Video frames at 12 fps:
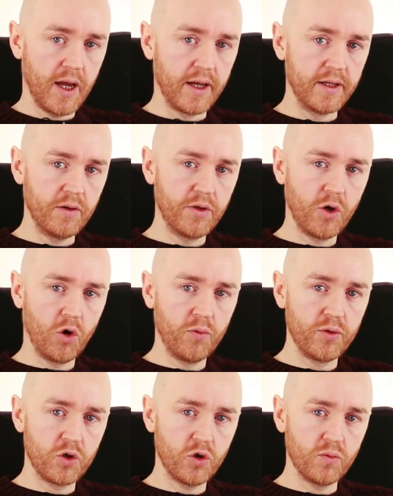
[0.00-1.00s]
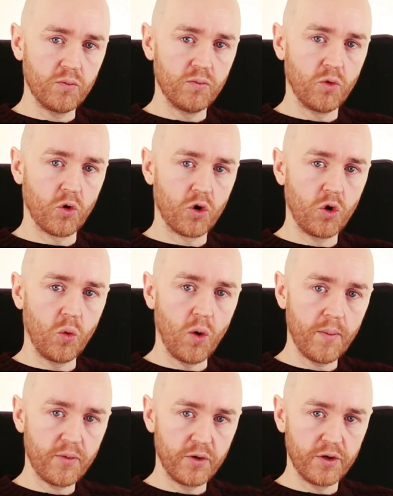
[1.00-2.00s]
And now they all become more
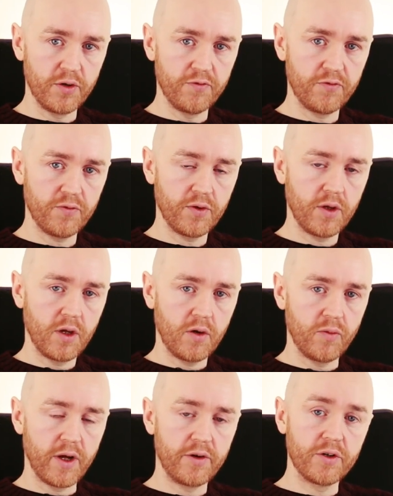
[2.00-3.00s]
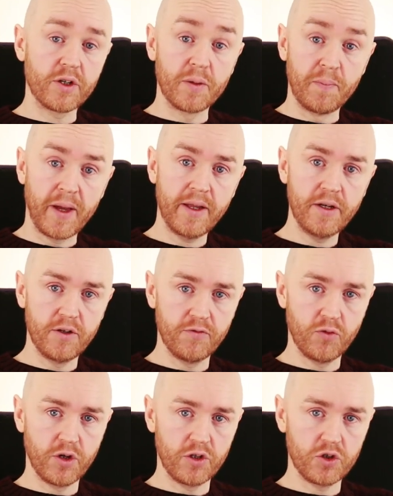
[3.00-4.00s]
cooperative rather than
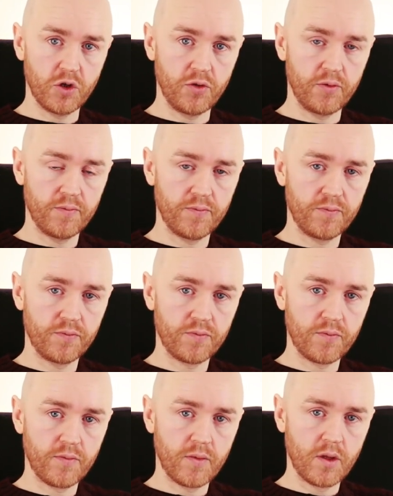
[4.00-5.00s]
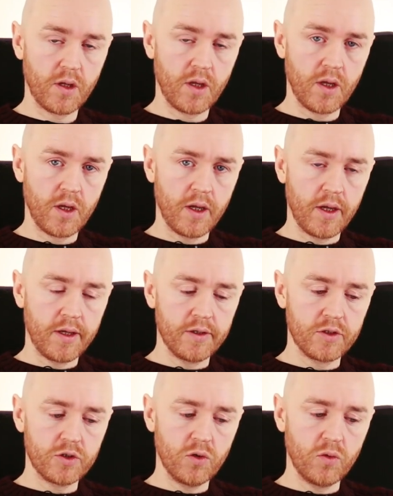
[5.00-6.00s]
competitive with each other.
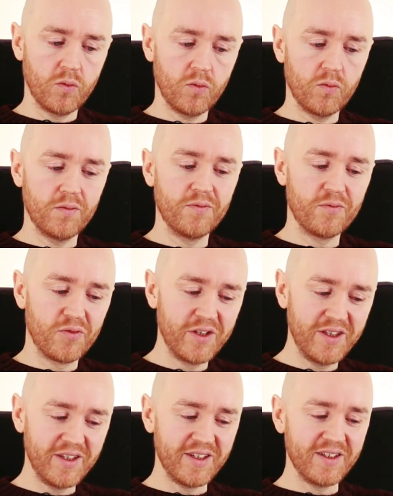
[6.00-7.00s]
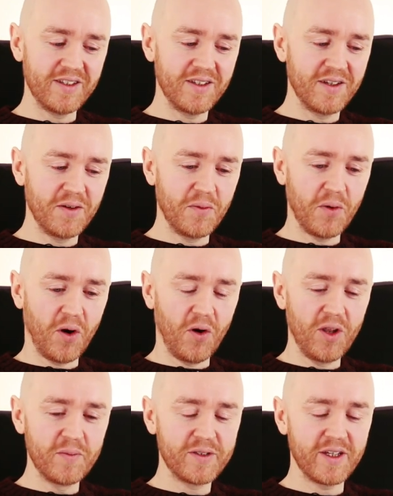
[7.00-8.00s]
So really,
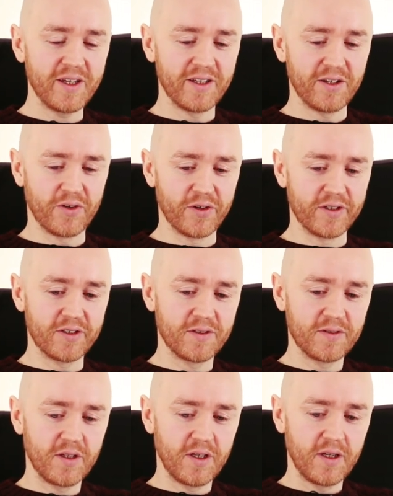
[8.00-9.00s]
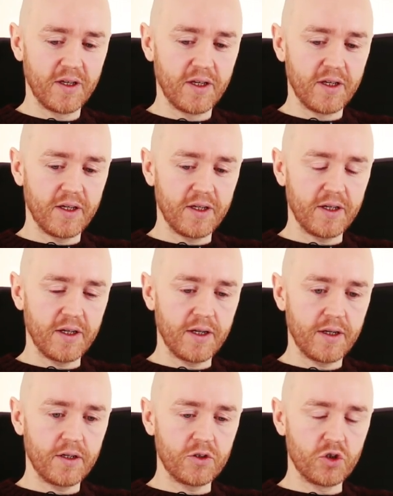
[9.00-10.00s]
all I'm saying here is
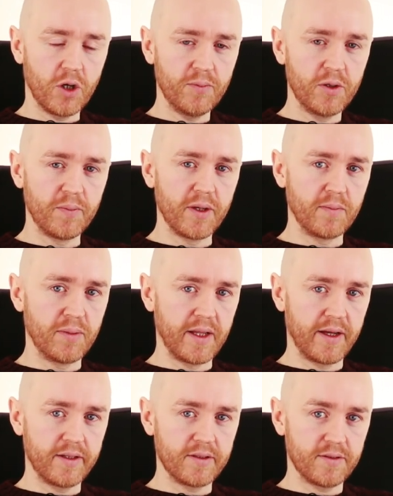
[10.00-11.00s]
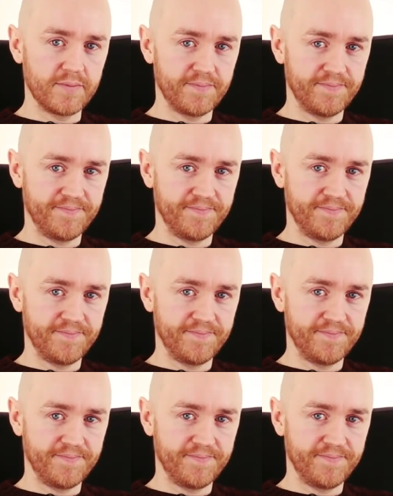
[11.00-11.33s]
drop the big plans.